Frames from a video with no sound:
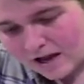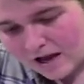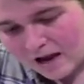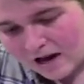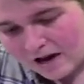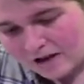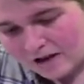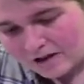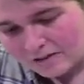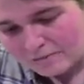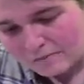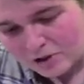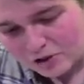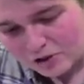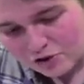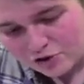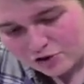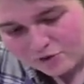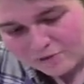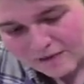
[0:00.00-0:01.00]
the
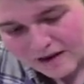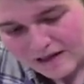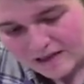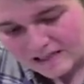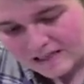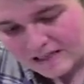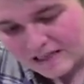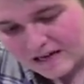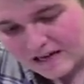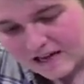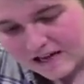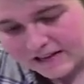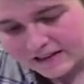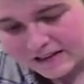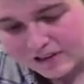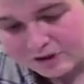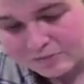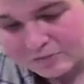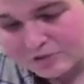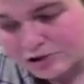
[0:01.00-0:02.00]
mushroom hasn't had
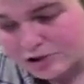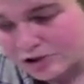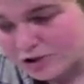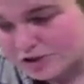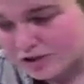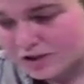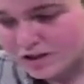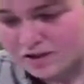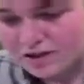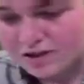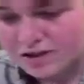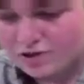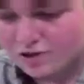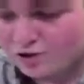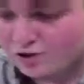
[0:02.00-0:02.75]
the opportunity